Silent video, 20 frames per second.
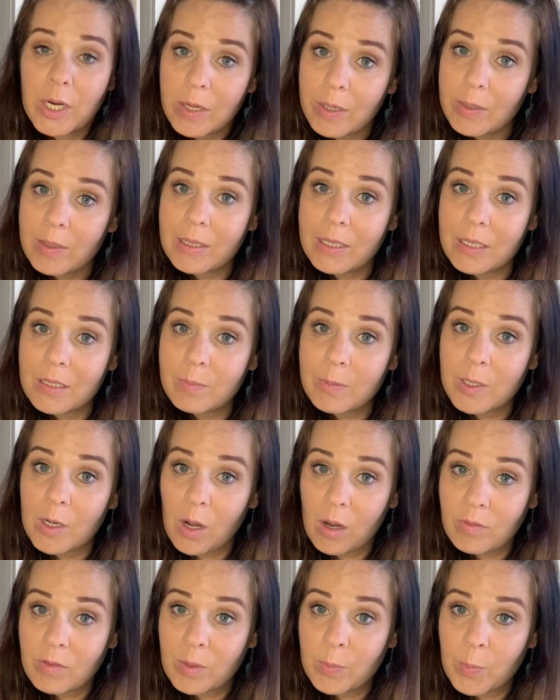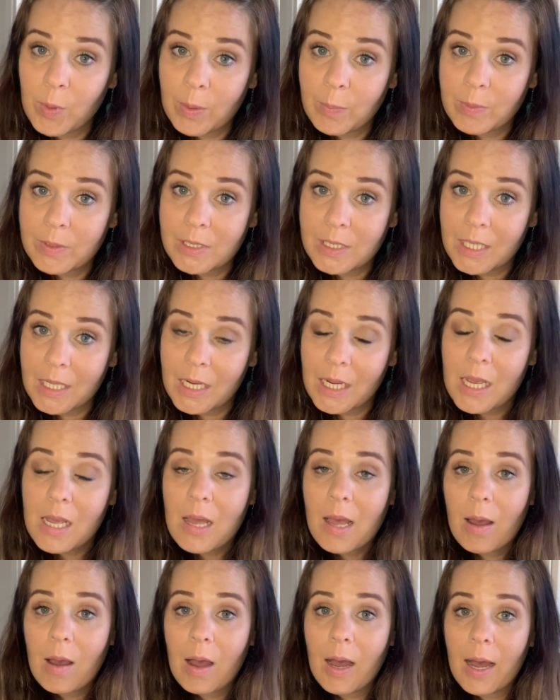you a little bit of the property
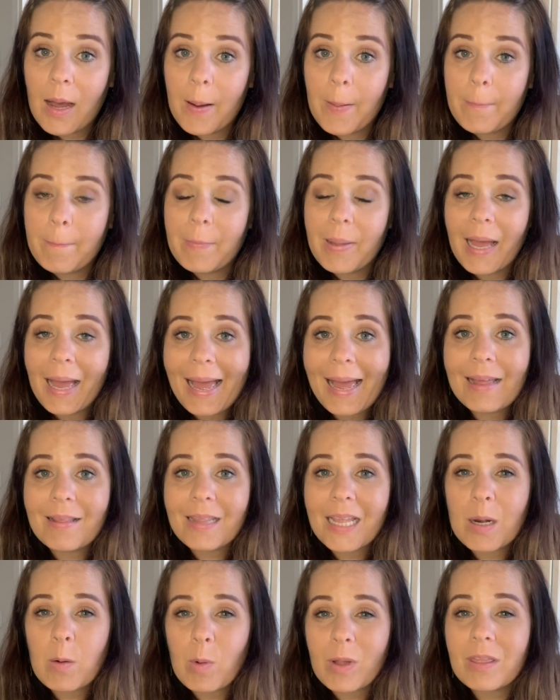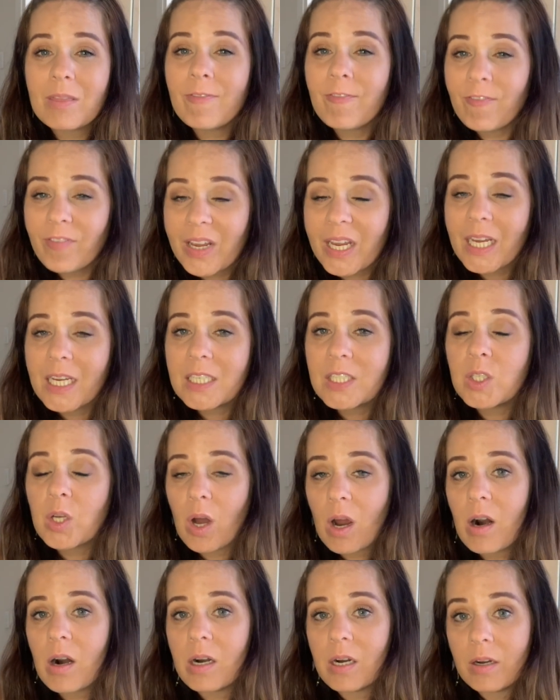and then what fees
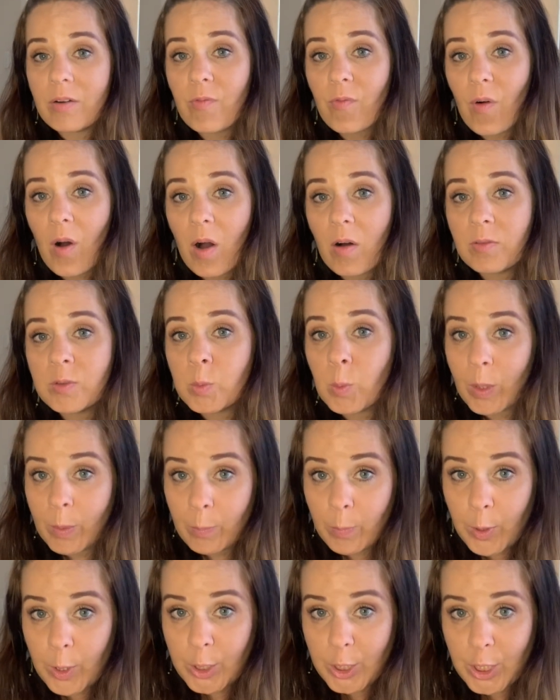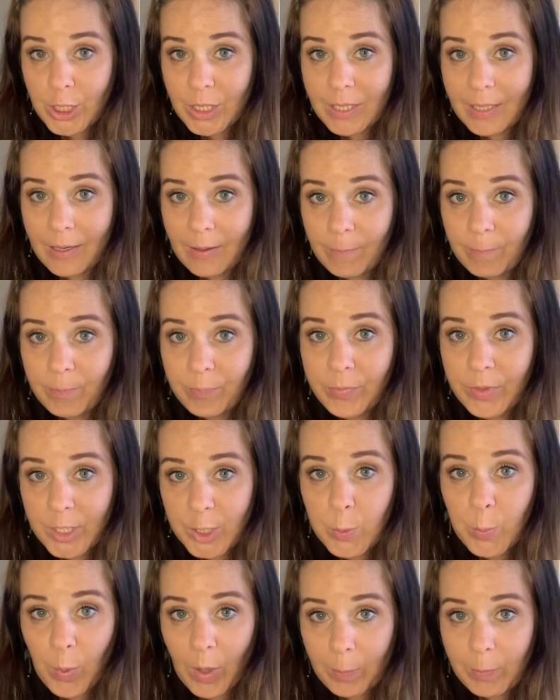are involved when purchasing this
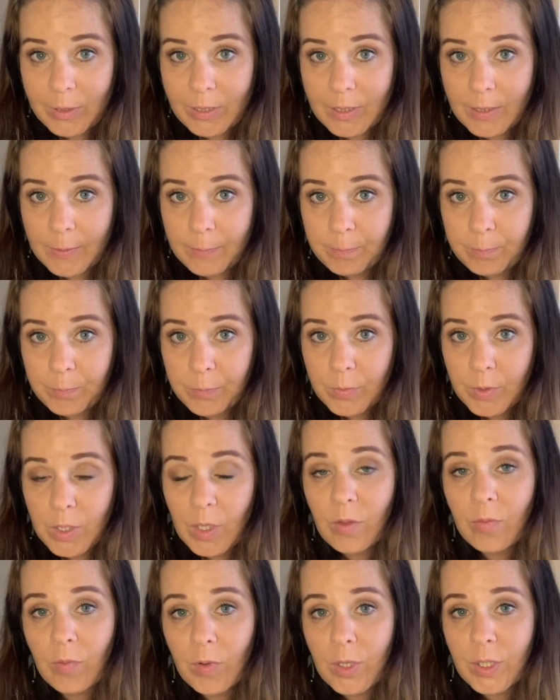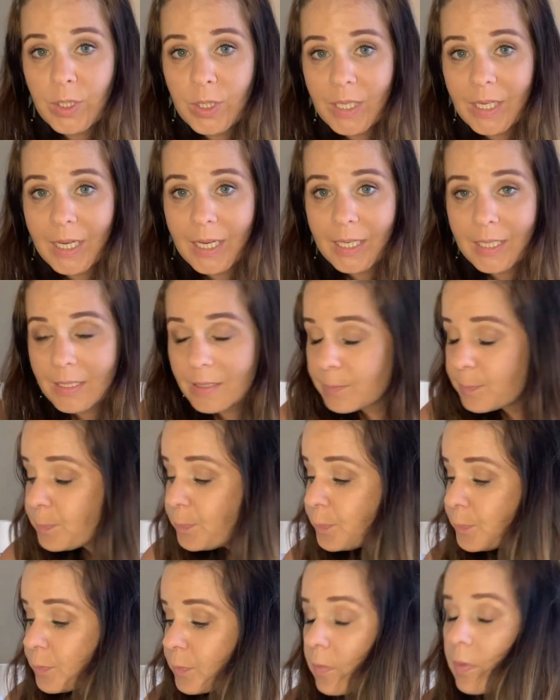property. So the first thing is,
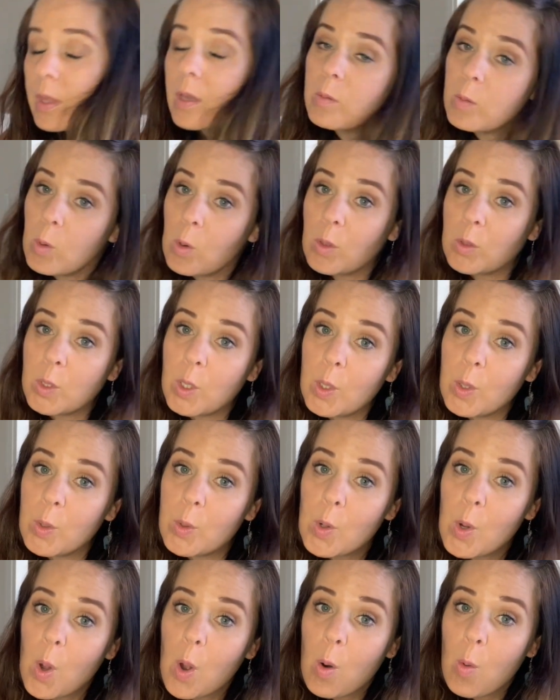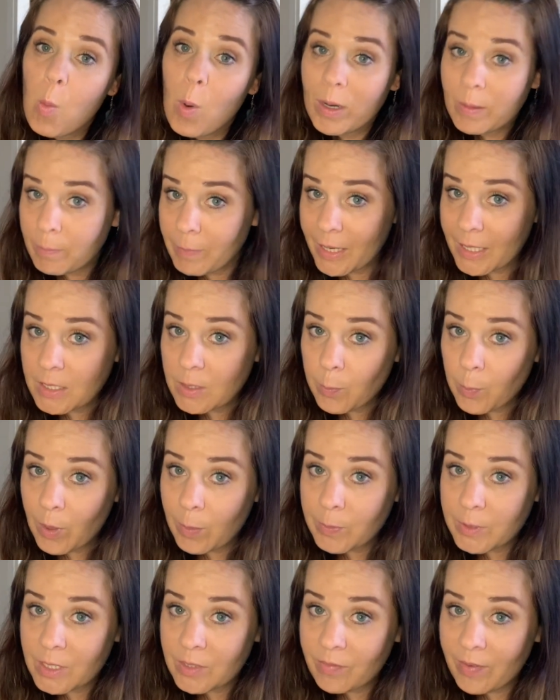you all know what makes a
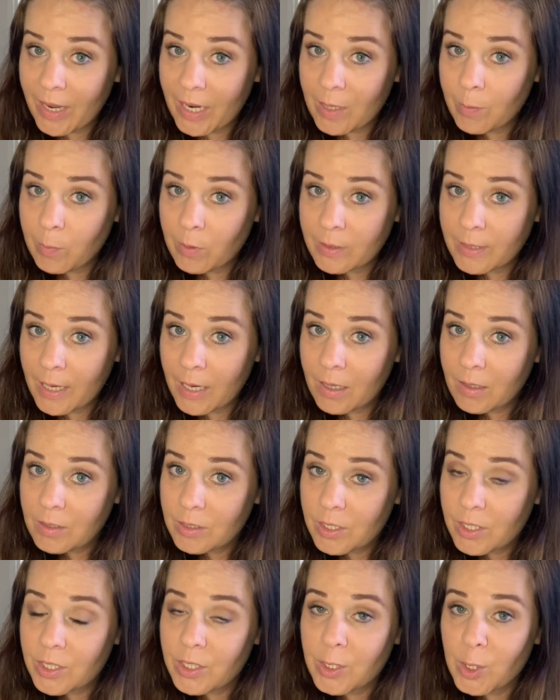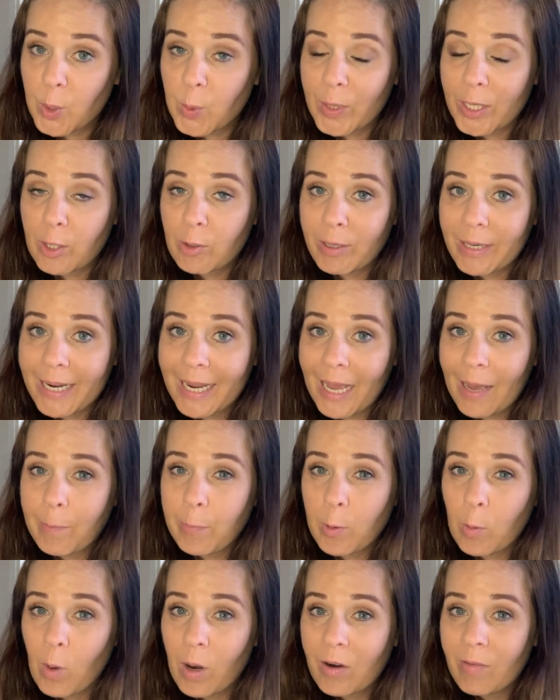property valuable now. Just a quick recap
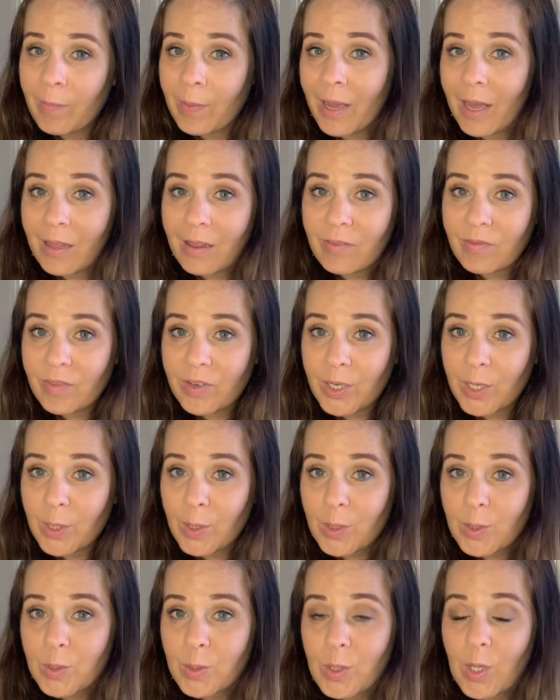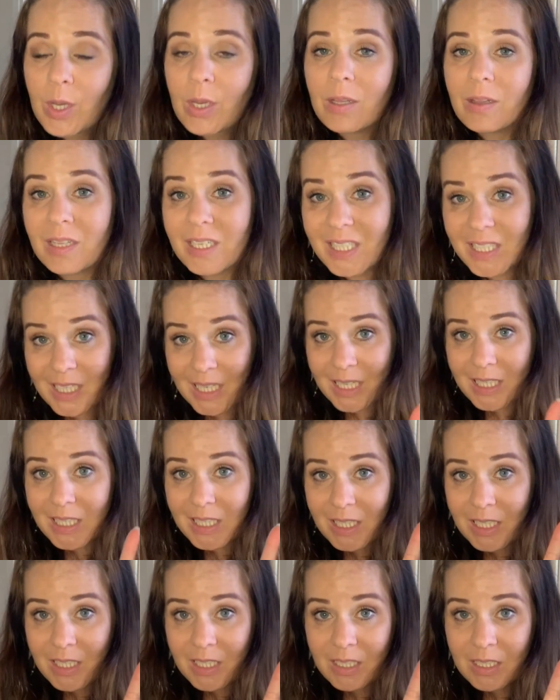on one of my other videos, the
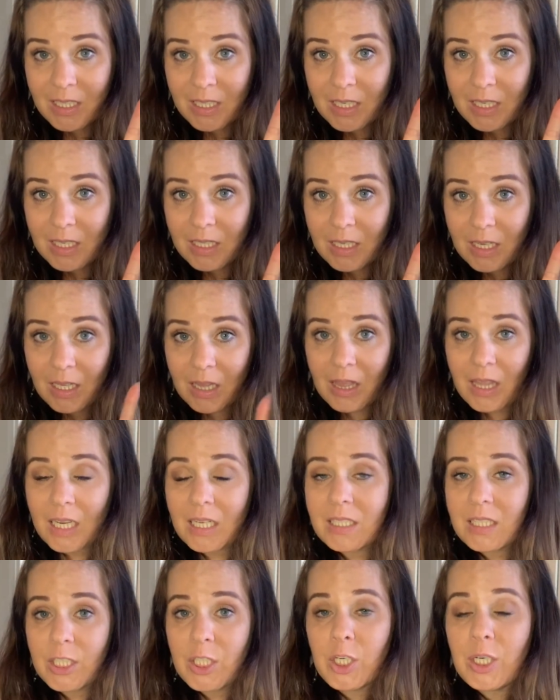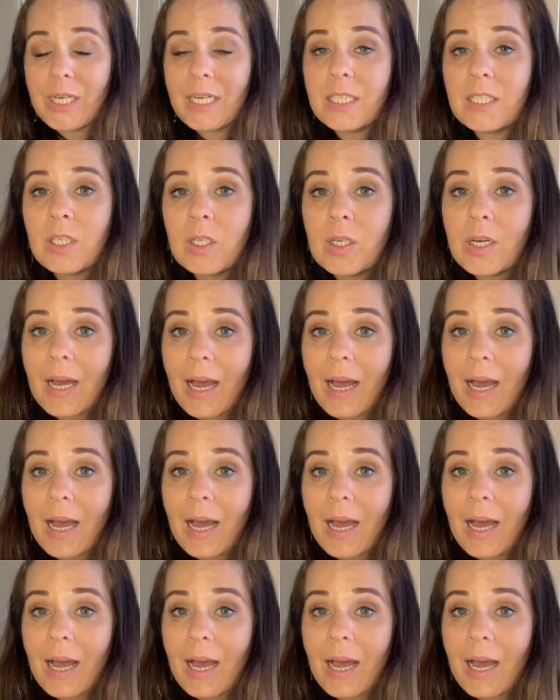6 things that you need to look